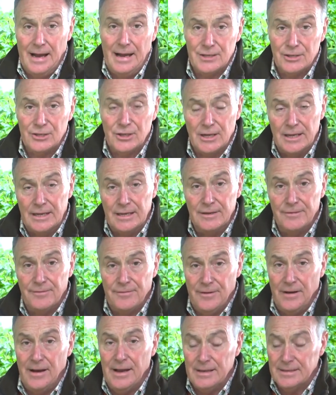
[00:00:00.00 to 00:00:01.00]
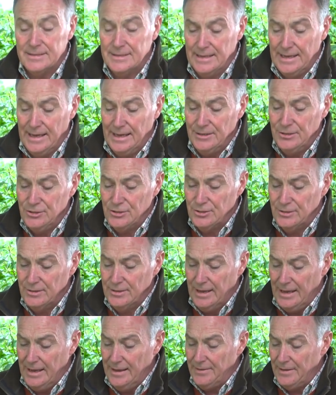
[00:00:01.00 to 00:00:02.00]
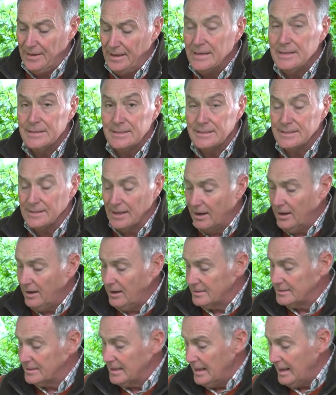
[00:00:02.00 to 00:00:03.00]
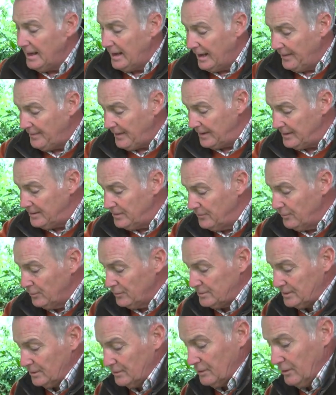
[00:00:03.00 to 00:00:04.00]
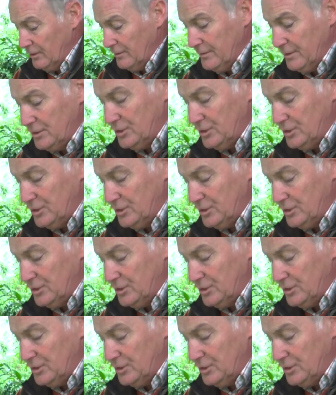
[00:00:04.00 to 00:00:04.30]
actually fires the engine there, the InStart, and then you've also got the